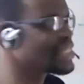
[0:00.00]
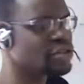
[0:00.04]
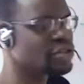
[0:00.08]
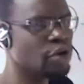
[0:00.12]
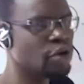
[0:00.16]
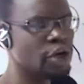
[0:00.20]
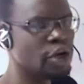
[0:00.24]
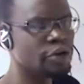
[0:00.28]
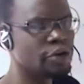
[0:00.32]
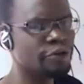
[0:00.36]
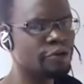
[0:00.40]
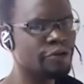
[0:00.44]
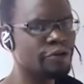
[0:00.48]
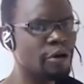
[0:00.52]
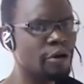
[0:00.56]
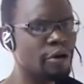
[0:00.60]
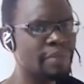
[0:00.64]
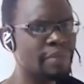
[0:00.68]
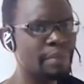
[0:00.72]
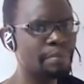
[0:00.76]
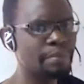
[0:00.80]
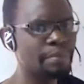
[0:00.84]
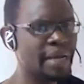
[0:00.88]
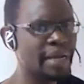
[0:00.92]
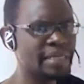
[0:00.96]
going to form
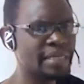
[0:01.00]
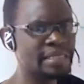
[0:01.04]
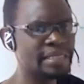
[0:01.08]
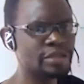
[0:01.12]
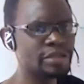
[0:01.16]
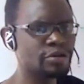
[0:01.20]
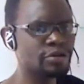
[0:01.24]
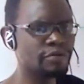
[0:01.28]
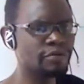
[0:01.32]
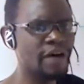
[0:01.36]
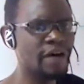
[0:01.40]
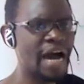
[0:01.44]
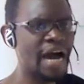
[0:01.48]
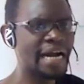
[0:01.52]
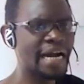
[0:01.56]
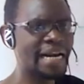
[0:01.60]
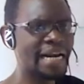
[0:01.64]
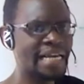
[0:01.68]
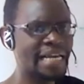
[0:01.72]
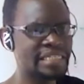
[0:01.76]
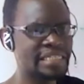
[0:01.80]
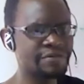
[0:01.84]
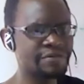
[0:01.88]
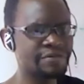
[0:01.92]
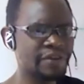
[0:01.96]
the basis of our
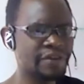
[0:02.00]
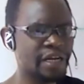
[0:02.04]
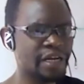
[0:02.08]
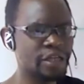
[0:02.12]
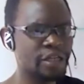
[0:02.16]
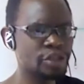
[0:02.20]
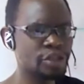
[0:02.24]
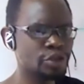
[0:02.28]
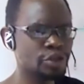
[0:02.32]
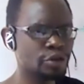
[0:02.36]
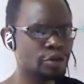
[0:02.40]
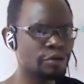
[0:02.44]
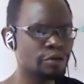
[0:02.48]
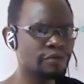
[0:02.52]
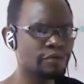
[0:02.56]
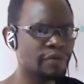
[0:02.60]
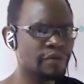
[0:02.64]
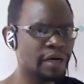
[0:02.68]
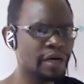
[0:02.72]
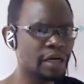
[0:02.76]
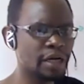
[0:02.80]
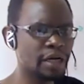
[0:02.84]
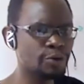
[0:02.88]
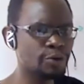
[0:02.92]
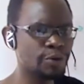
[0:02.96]
classification of
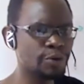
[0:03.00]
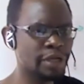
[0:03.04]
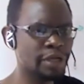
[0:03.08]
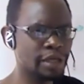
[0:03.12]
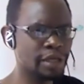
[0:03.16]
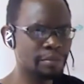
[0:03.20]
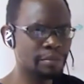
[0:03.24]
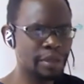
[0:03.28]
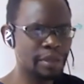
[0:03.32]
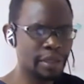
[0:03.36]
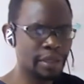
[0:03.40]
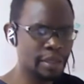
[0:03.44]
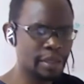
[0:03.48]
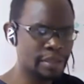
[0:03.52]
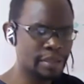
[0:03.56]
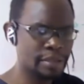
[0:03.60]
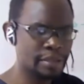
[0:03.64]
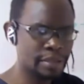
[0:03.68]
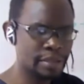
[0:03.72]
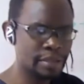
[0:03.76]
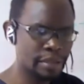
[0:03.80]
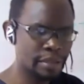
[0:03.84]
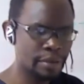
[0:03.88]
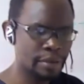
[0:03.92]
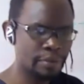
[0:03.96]
leukemias,
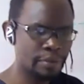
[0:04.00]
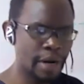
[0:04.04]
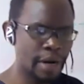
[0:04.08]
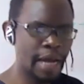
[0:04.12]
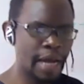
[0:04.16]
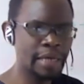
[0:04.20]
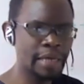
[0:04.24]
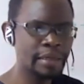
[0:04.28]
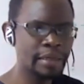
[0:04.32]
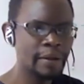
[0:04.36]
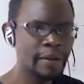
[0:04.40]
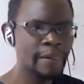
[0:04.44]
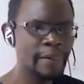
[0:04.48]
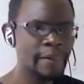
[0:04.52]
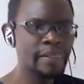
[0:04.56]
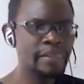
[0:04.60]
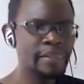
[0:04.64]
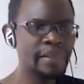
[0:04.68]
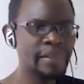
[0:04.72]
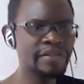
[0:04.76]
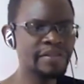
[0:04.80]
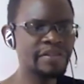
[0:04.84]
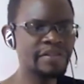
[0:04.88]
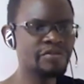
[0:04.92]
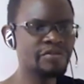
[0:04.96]
right?
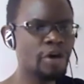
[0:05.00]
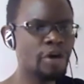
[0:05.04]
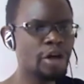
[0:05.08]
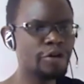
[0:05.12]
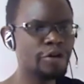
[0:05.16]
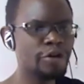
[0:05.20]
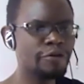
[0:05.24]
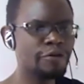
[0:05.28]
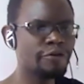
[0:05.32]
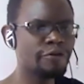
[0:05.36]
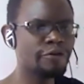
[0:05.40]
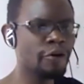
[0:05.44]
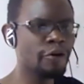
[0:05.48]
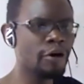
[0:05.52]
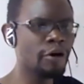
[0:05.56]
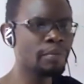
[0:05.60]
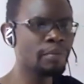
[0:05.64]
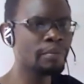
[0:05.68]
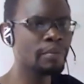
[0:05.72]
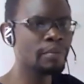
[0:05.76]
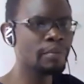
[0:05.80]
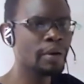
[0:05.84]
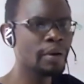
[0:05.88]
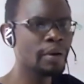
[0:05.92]
This is going to form